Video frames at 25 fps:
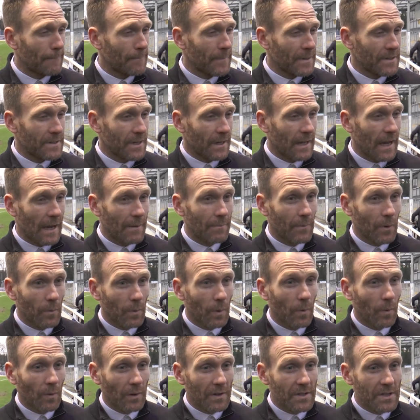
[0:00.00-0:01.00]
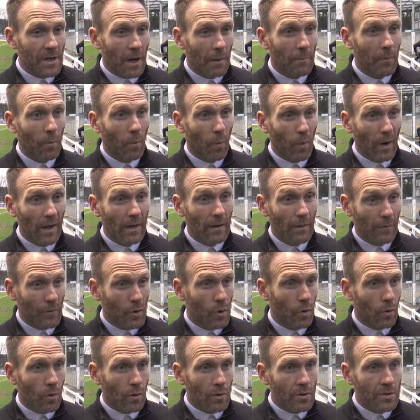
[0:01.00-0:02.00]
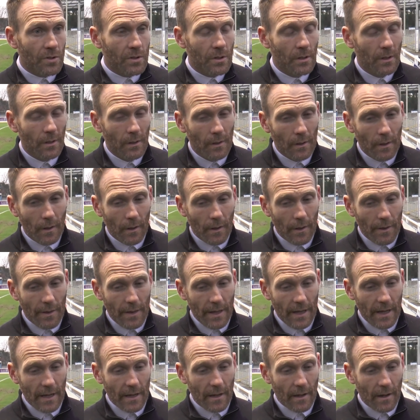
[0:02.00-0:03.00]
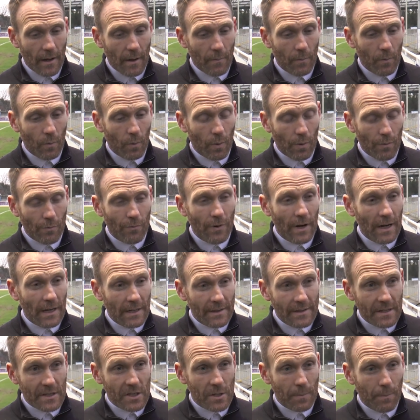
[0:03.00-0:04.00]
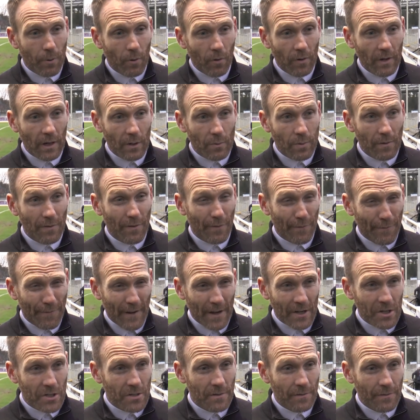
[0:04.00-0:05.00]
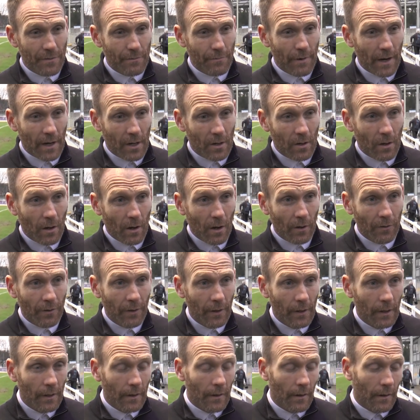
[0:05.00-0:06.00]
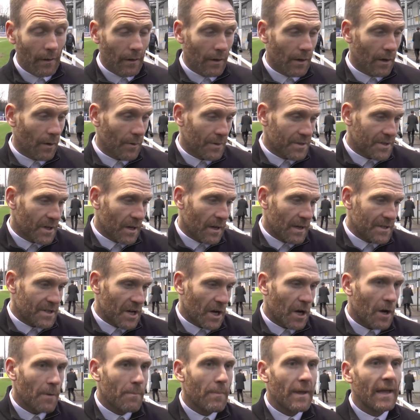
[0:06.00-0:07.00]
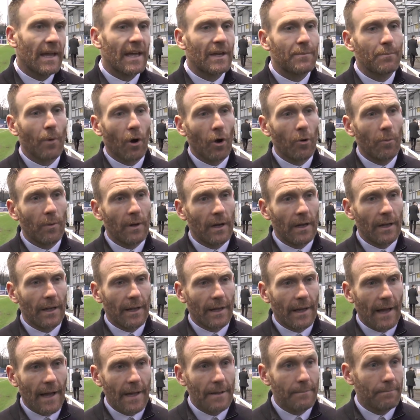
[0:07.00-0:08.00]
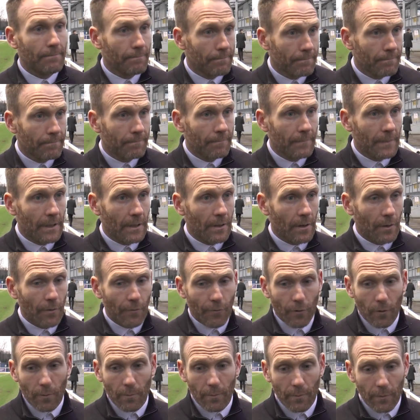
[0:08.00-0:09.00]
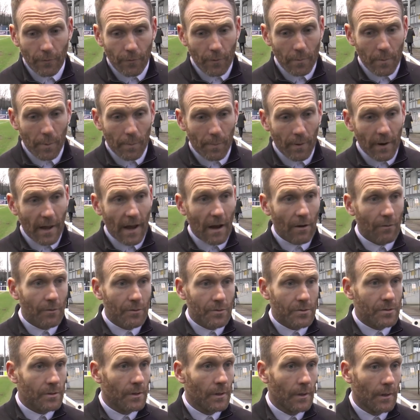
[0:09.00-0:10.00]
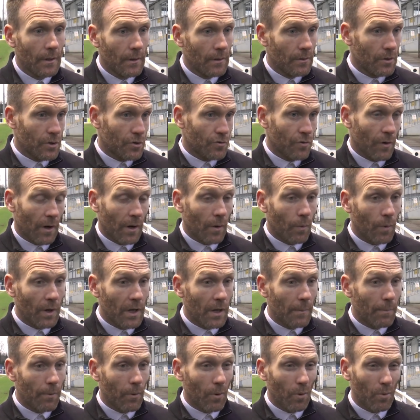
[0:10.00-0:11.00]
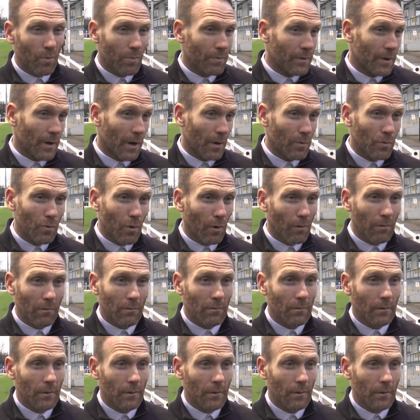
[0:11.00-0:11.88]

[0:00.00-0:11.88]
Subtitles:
it's a game that we wanted to come and win, of course. We're really disappointed with the fashion of the red card. You know, it's a committed moment in the game, you know, from a player who's just trying to win the ball, you know, not